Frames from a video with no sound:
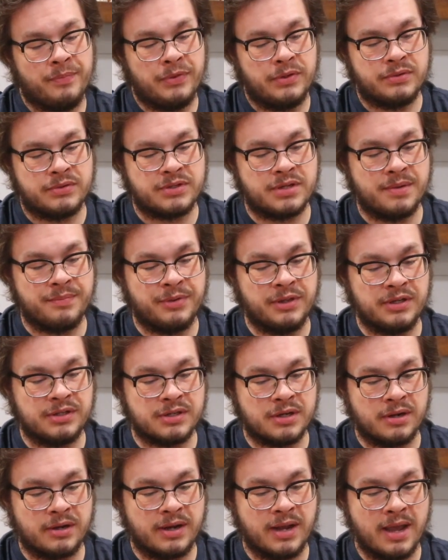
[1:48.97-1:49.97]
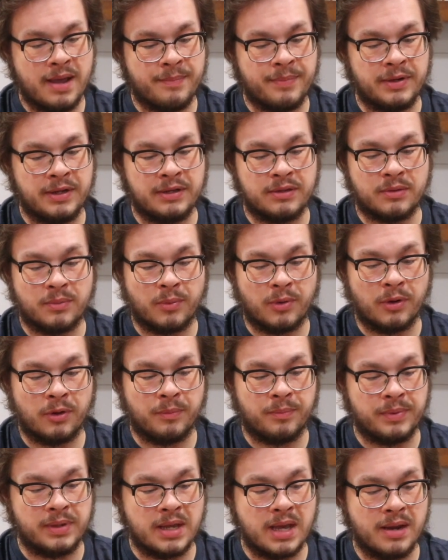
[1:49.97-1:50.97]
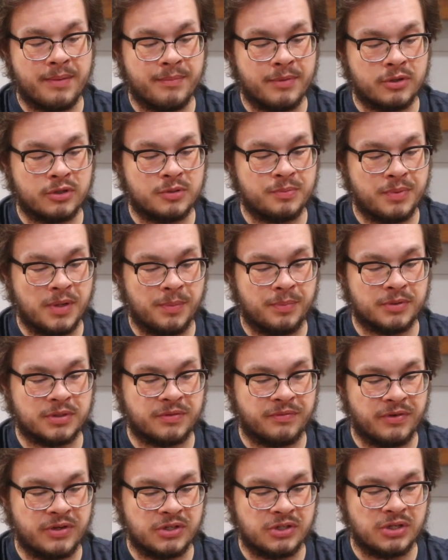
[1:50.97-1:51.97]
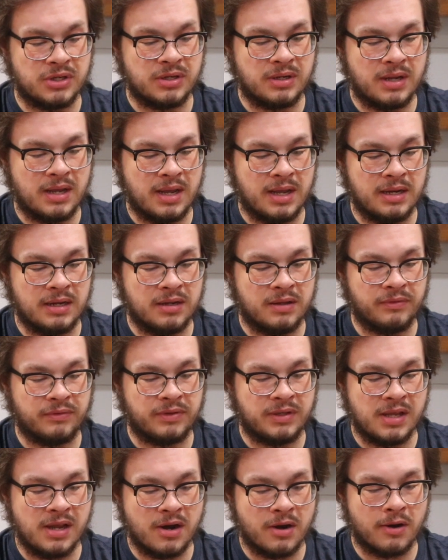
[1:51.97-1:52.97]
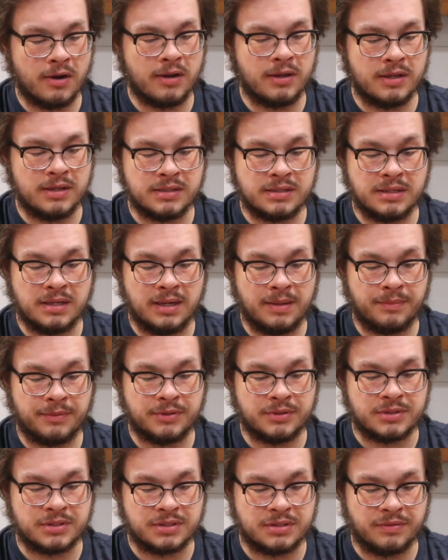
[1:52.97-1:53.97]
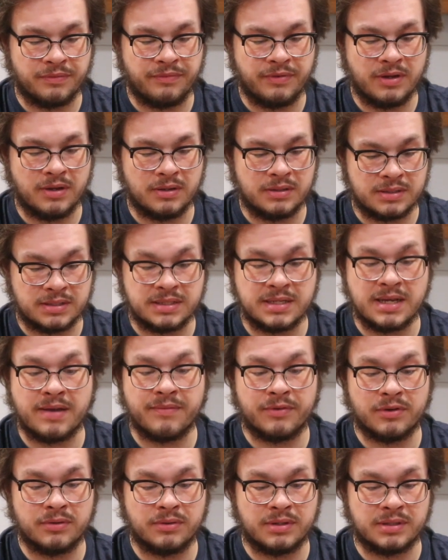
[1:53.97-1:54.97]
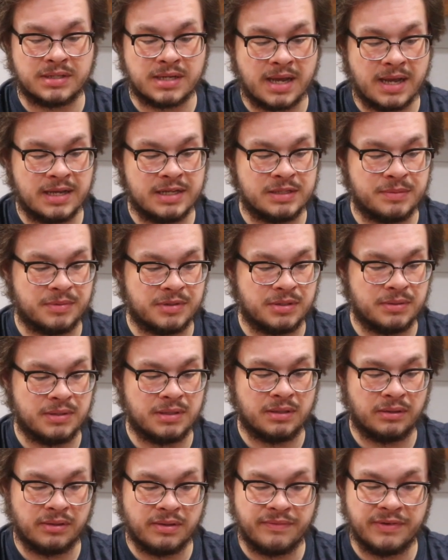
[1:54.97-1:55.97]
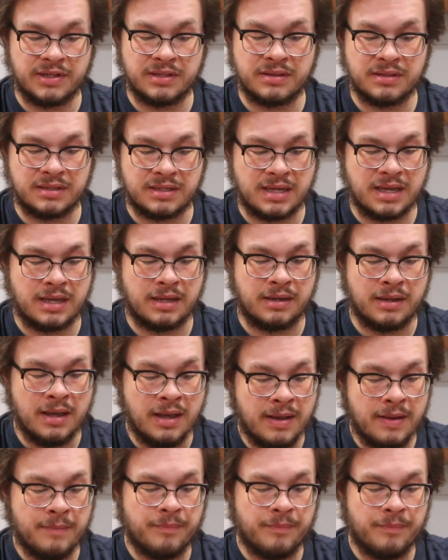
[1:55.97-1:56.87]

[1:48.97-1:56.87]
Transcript: There's something dark happening in the world beyond most people's vision, and if Kara isn't able to sever the ties between the living and the dead,